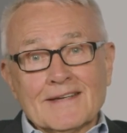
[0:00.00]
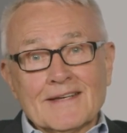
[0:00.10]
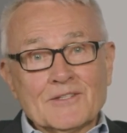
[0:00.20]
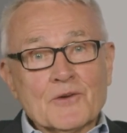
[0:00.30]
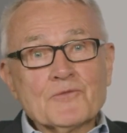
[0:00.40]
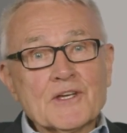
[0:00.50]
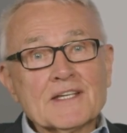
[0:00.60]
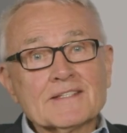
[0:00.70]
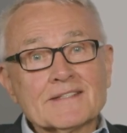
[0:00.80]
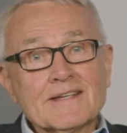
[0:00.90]
And don't
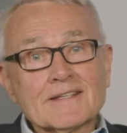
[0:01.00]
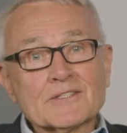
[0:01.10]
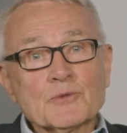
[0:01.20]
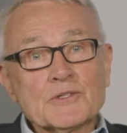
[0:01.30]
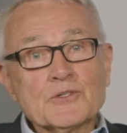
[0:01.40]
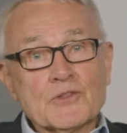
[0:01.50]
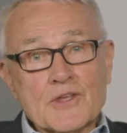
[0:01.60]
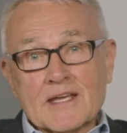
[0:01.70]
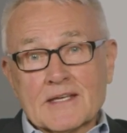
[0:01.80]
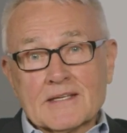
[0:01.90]
forget to tell us what you
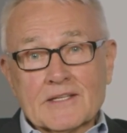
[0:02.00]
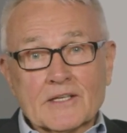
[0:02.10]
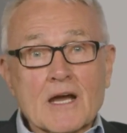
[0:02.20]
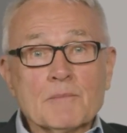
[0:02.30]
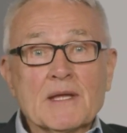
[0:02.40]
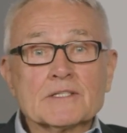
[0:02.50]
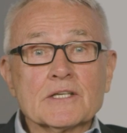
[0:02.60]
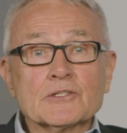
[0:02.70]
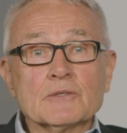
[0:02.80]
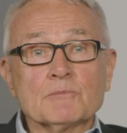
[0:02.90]
think in the comments
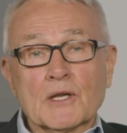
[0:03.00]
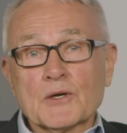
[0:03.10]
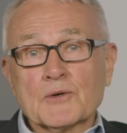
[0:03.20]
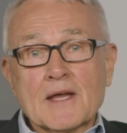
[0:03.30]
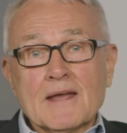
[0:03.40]
section below.